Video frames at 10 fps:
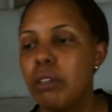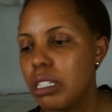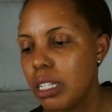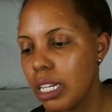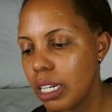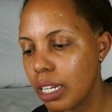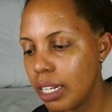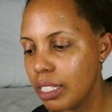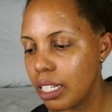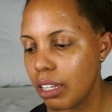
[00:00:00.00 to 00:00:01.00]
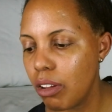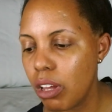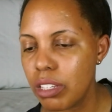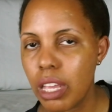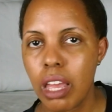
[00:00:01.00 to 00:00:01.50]
muslin cleansing
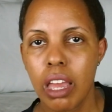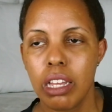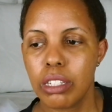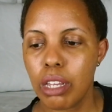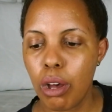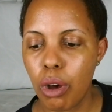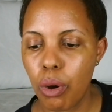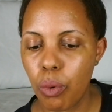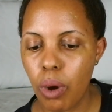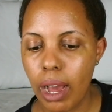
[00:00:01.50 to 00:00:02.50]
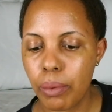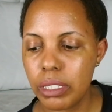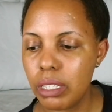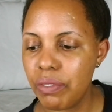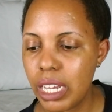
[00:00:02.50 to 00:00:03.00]
cloths. So I
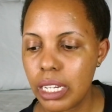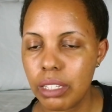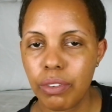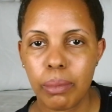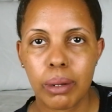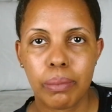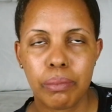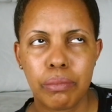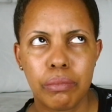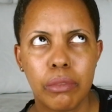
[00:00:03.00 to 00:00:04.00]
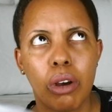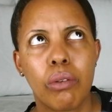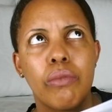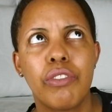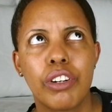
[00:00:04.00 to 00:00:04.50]
went to Vegas
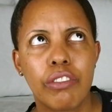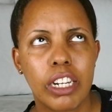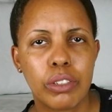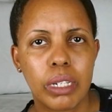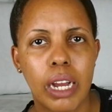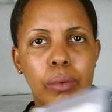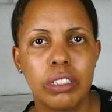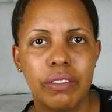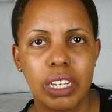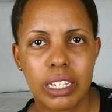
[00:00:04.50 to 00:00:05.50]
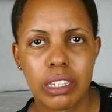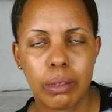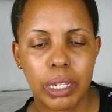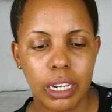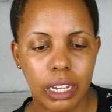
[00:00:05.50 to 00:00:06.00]
for graduate. I went to Vegas
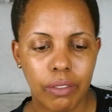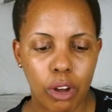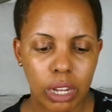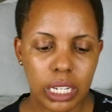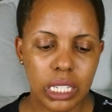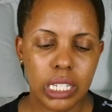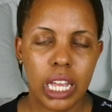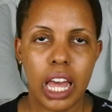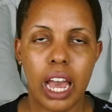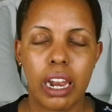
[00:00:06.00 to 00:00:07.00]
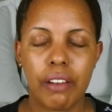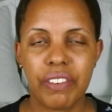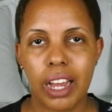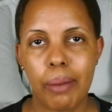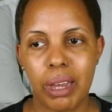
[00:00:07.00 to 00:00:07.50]
in the beginning of August, and I
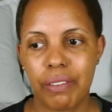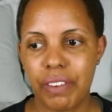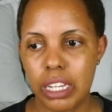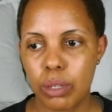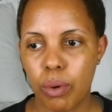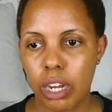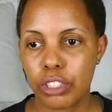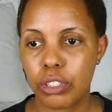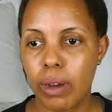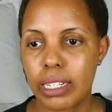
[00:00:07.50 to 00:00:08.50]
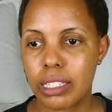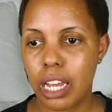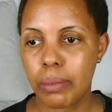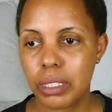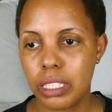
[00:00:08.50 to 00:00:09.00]
forgot my face wash. So I
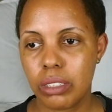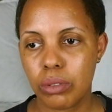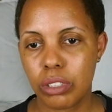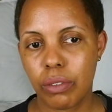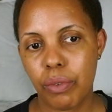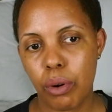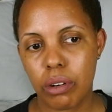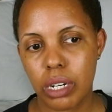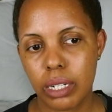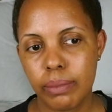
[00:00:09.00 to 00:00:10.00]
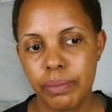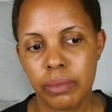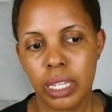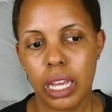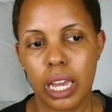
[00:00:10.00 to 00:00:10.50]
stopped into a Sephora,
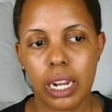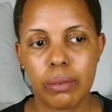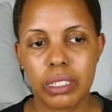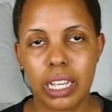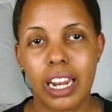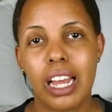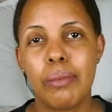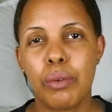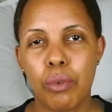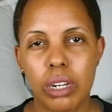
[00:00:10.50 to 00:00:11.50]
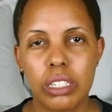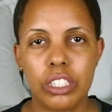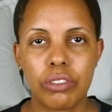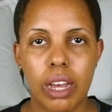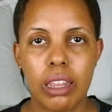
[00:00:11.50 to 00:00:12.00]
and I had been wanting
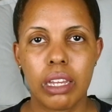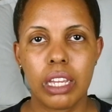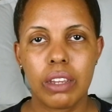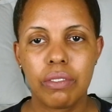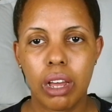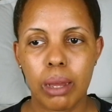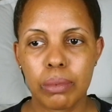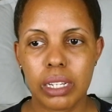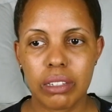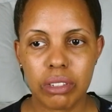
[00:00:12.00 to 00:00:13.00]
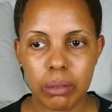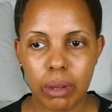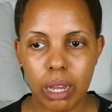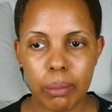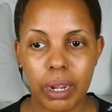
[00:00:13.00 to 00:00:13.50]
to try the Eve Lom cleansing
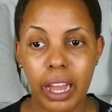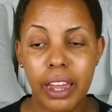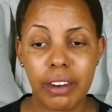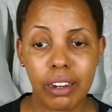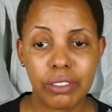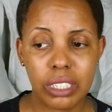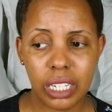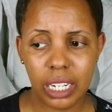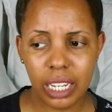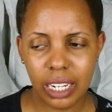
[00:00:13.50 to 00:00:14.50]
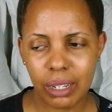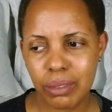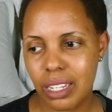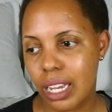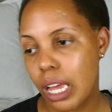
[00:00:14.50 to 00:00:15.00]
balm, but I had never did it, and I
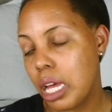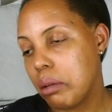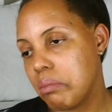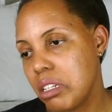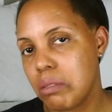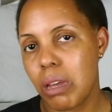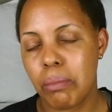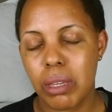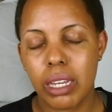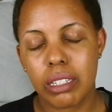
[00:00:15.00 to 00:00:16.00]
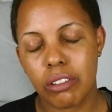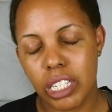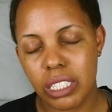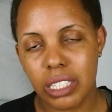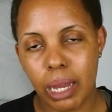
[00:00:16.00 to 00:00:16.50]
was like, this might be as great a